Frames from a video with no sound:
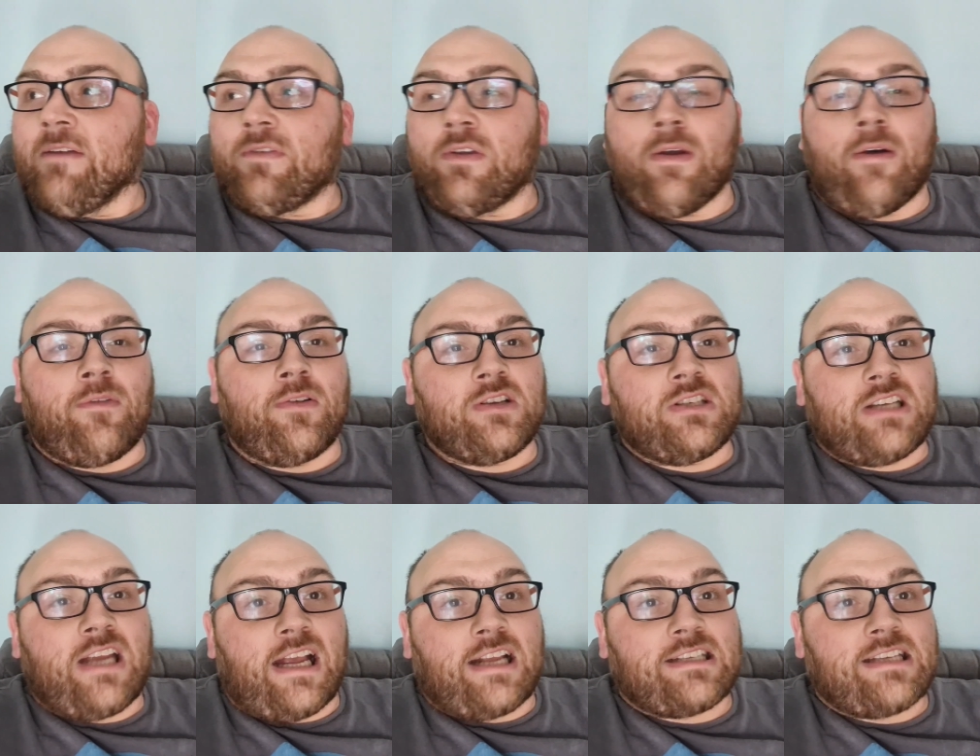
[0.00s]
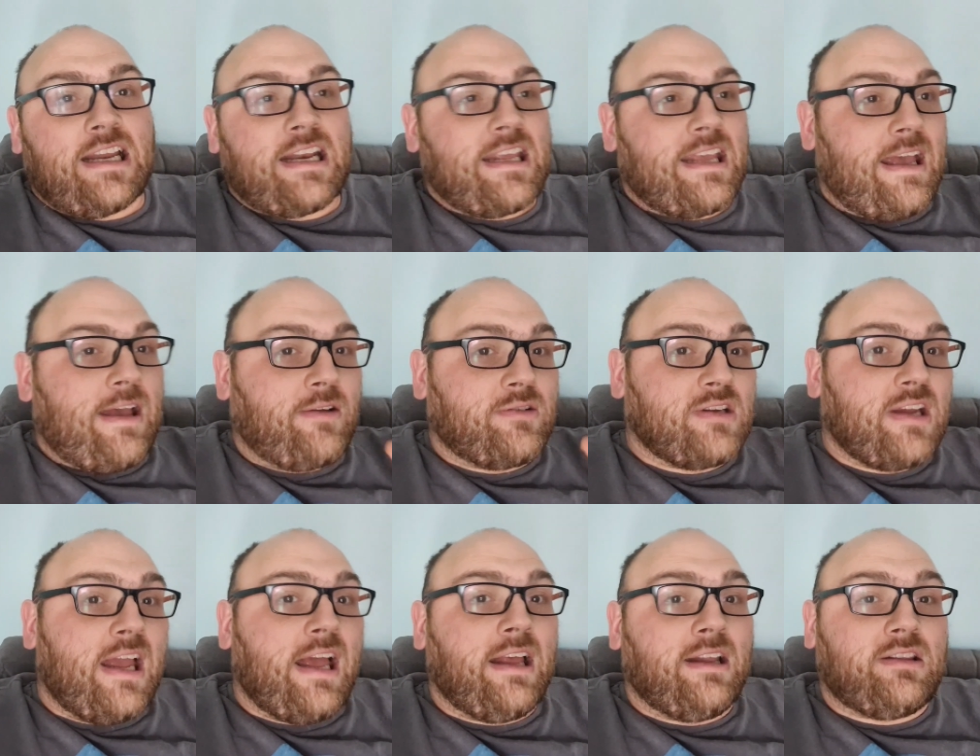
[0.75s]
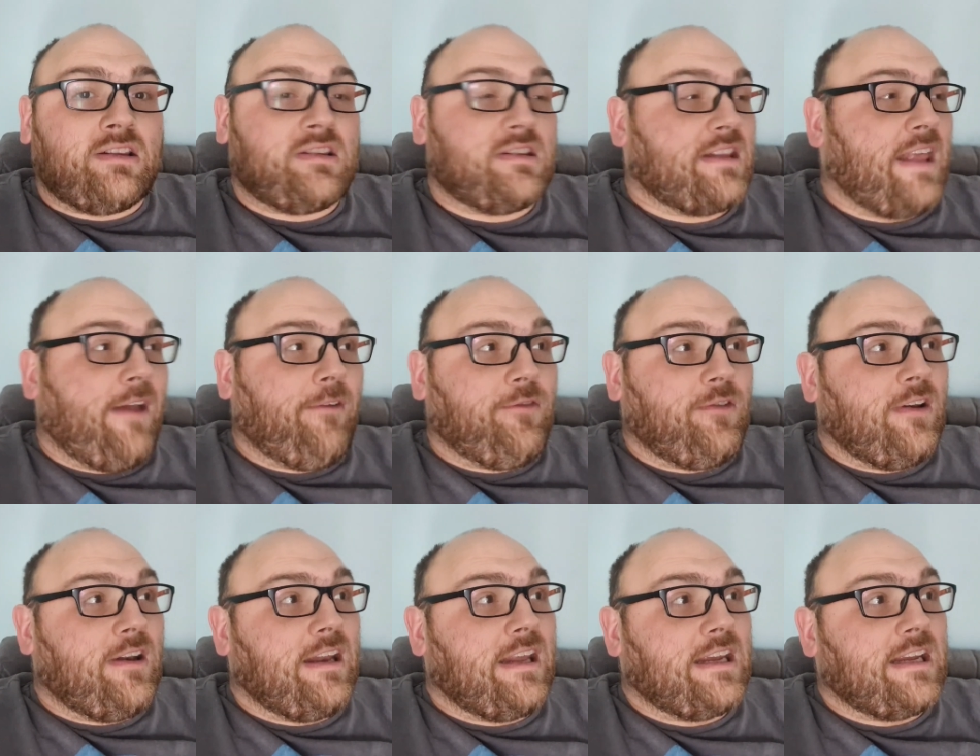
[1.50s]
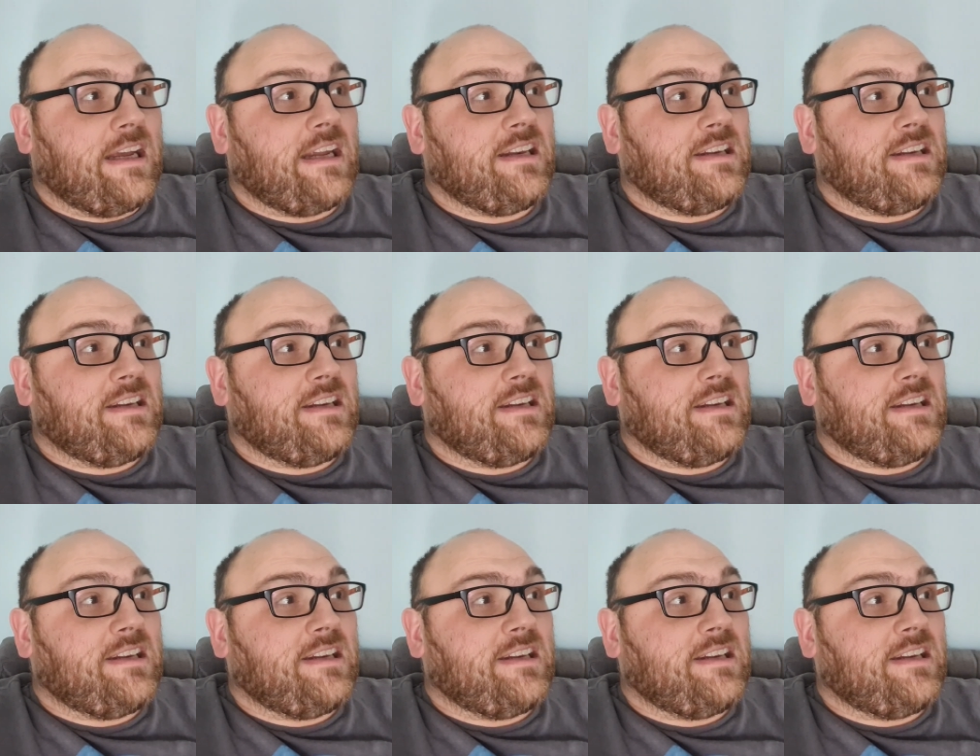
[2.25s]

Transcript: If you haven't checked any out, yeah, definitely.